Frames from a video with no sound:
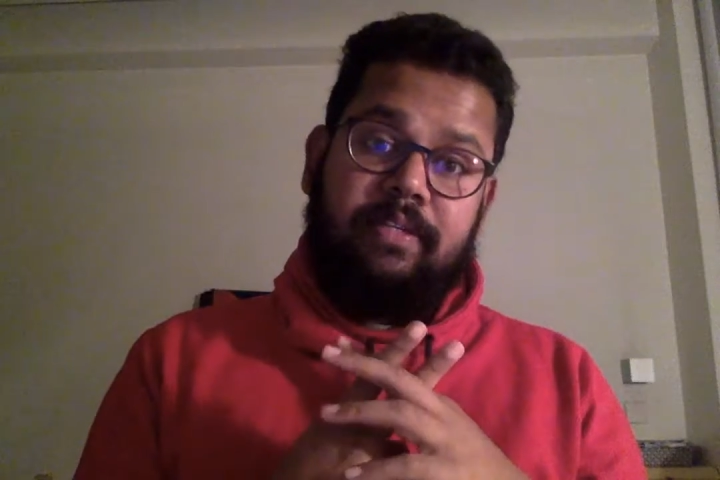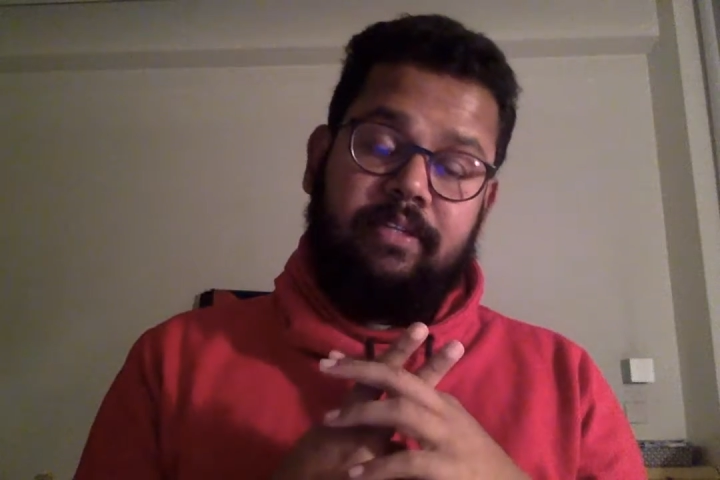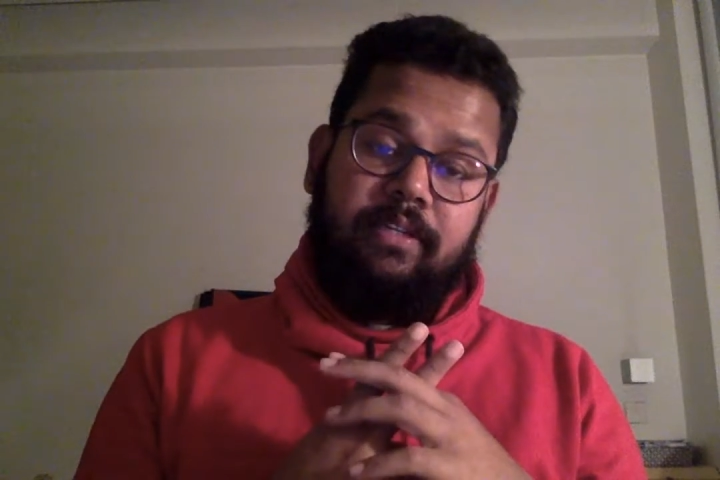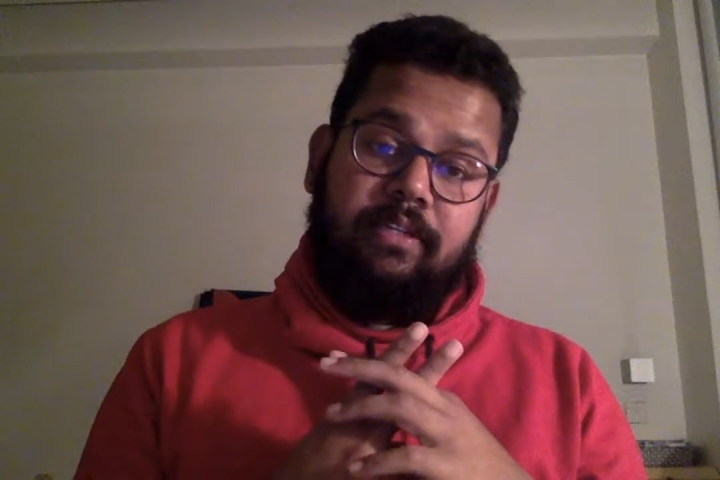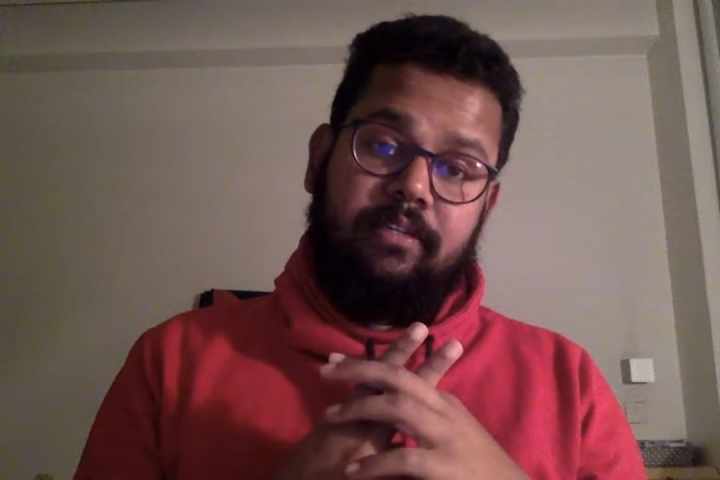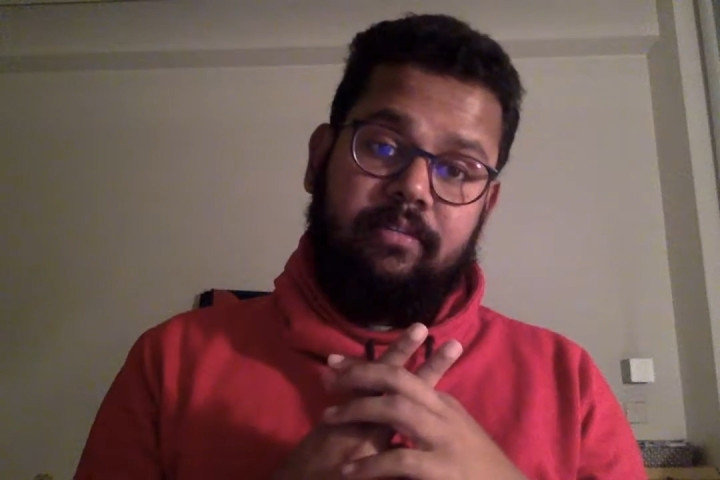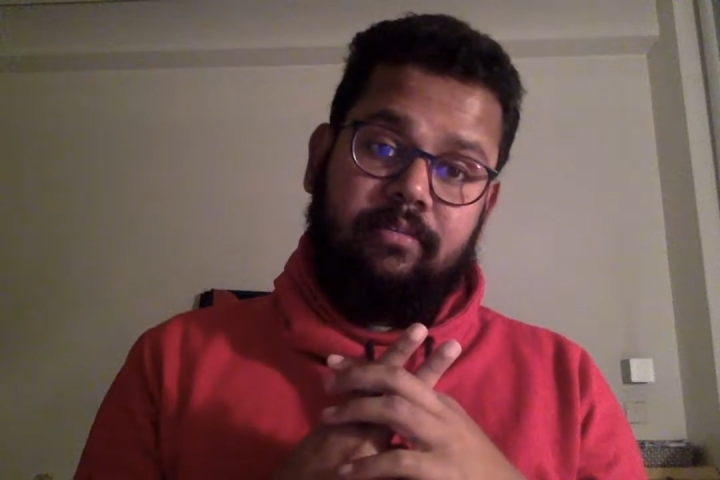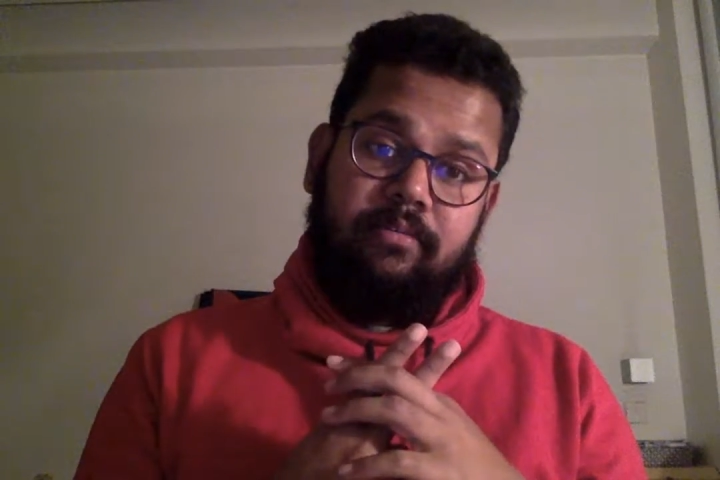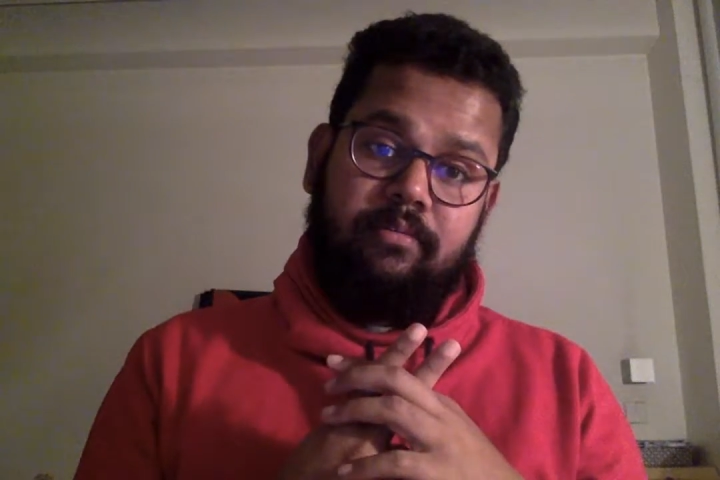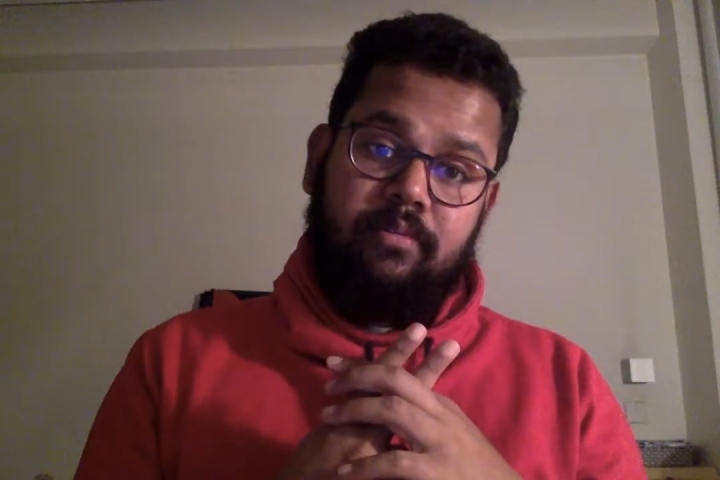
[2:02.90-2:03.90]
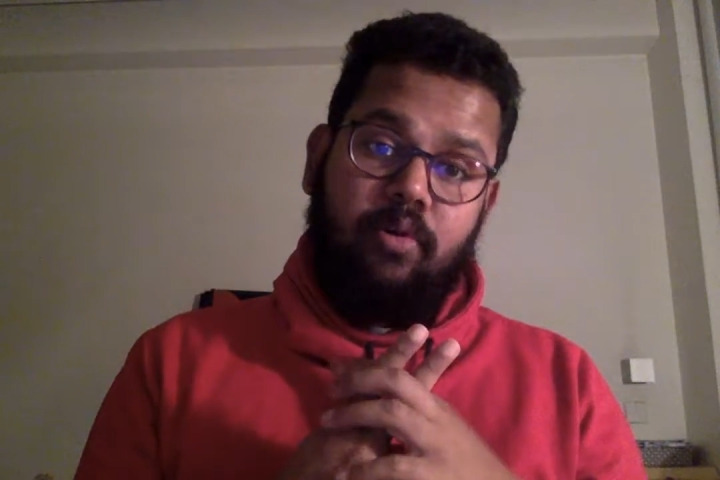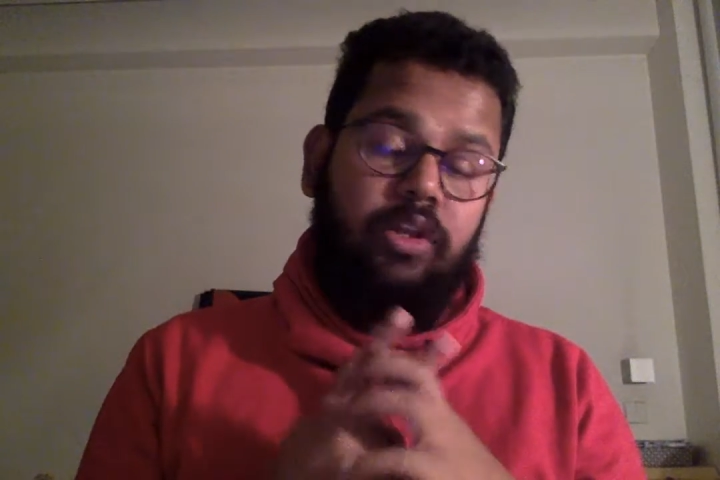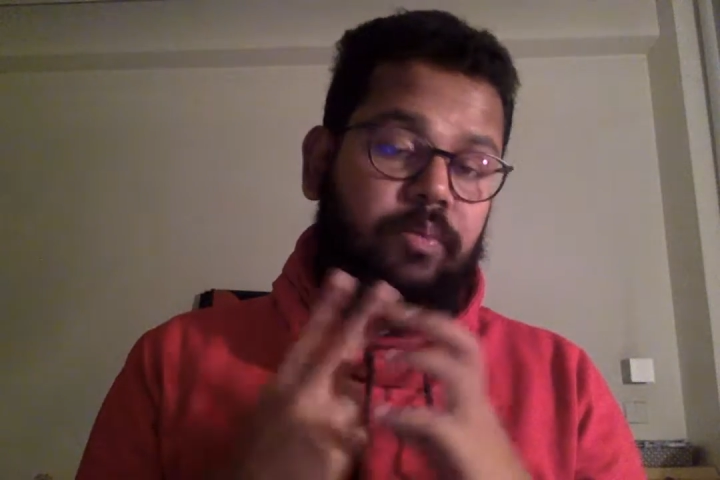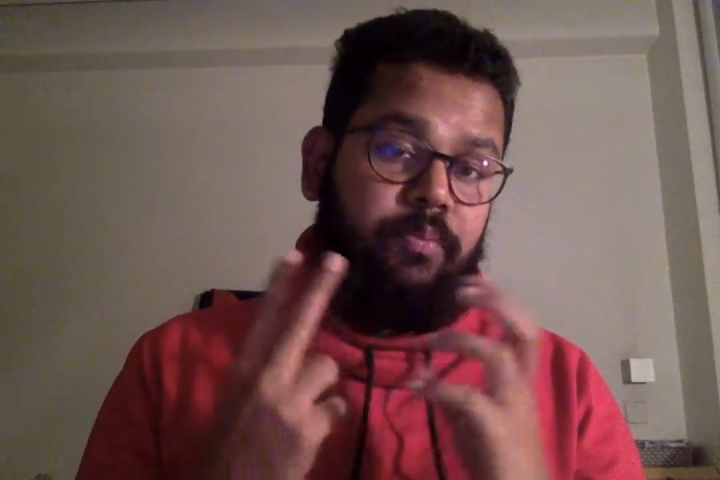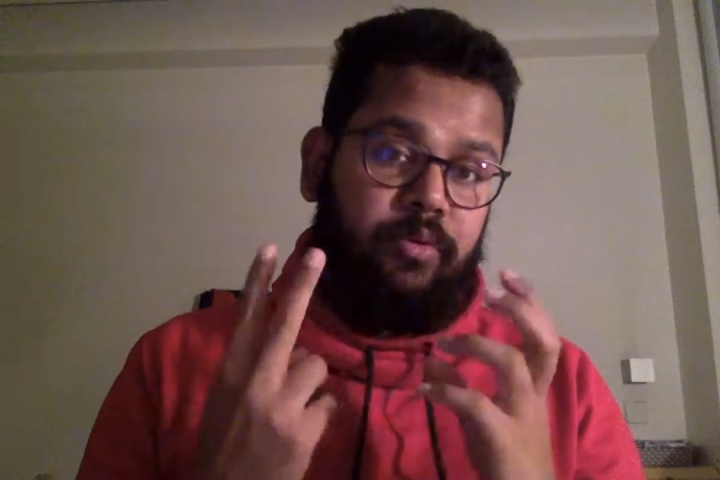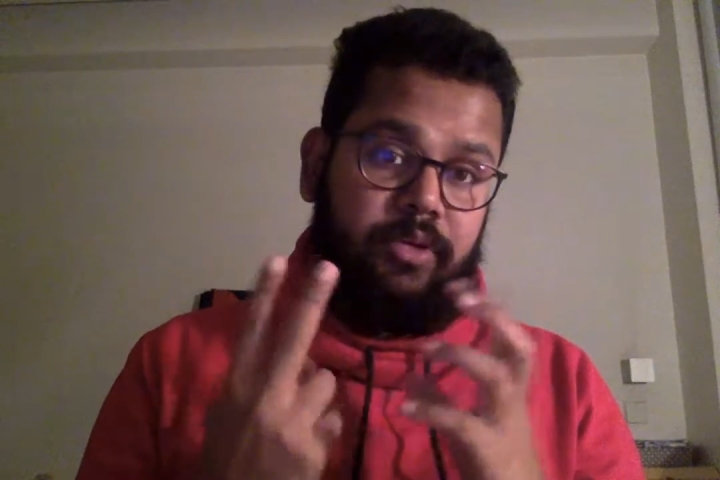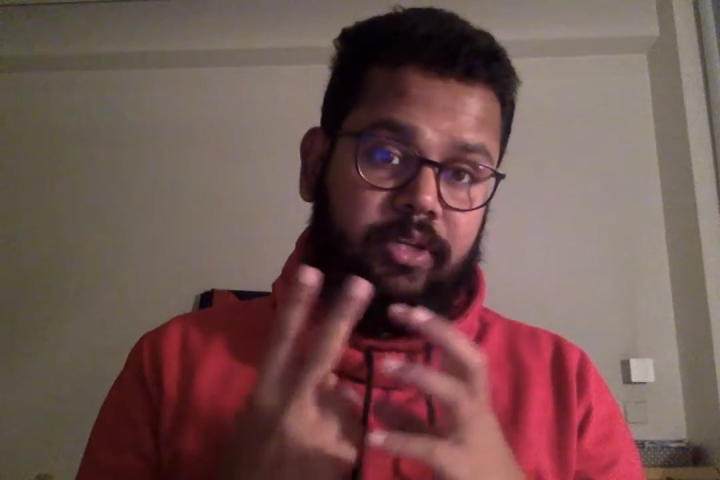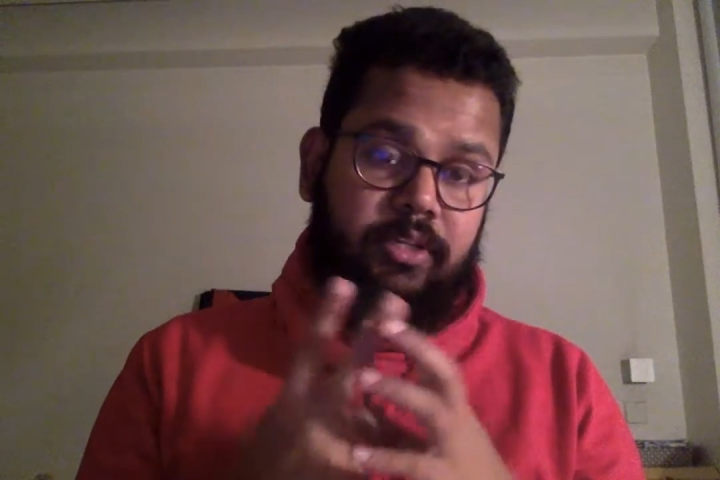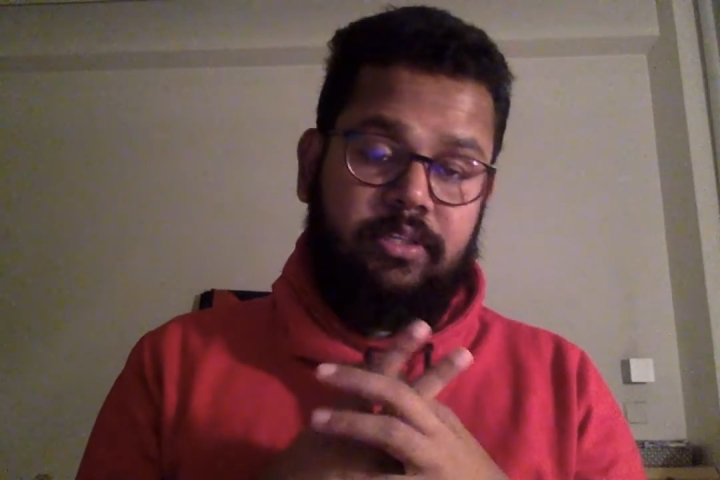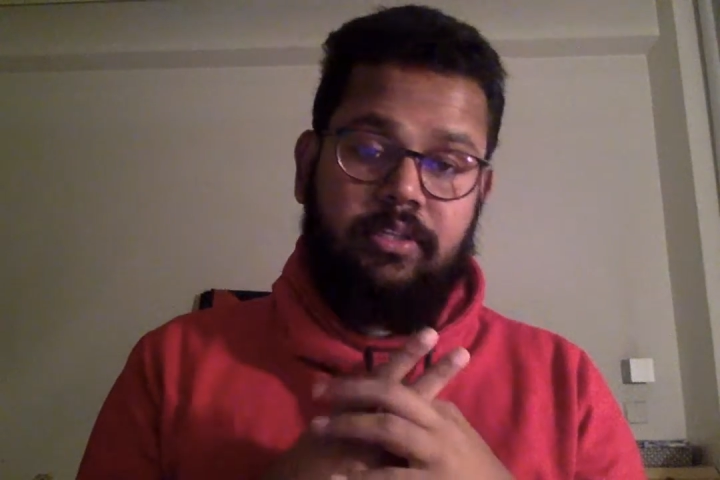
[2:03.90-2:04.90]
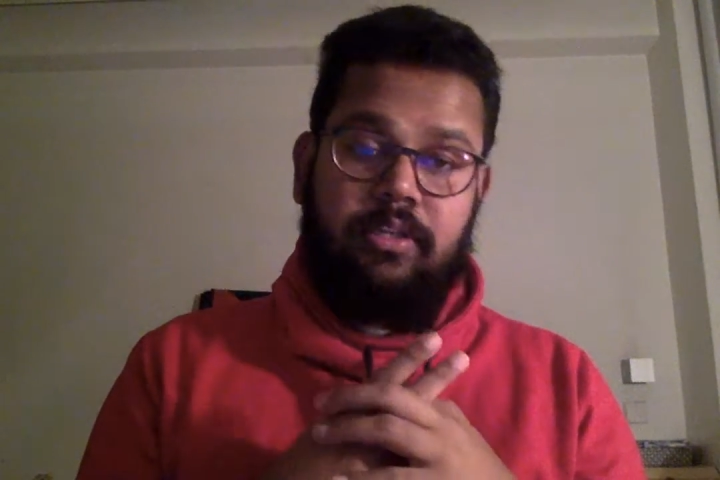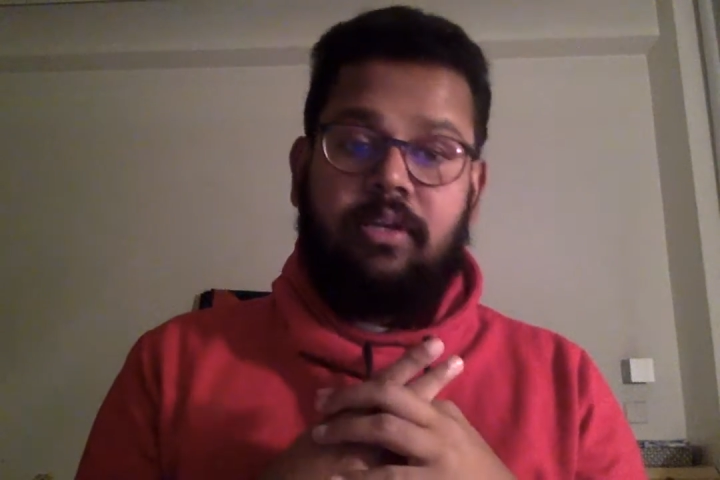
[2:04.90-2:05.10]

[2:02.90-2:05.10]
acids. All the proteins,